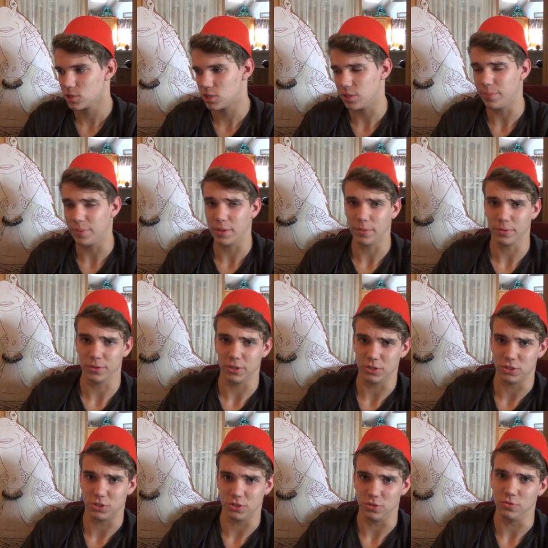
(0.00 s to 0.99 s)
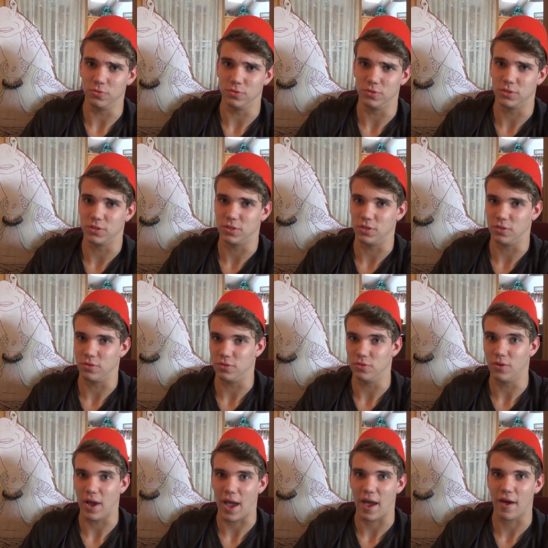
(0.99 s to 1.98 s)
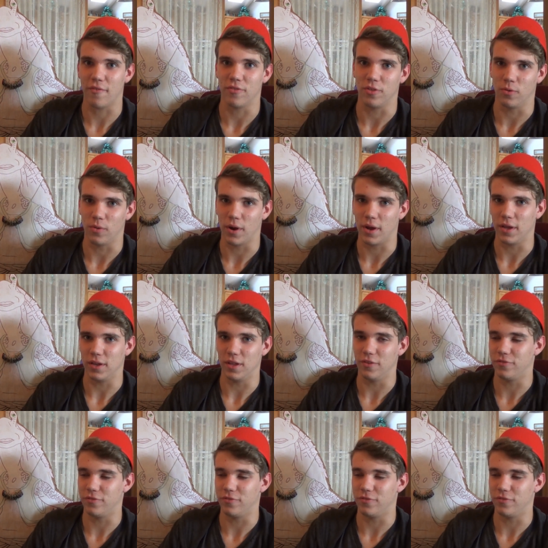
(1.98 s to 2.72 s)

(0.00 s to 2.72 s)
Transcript: to be able to choose. You know, you have the right.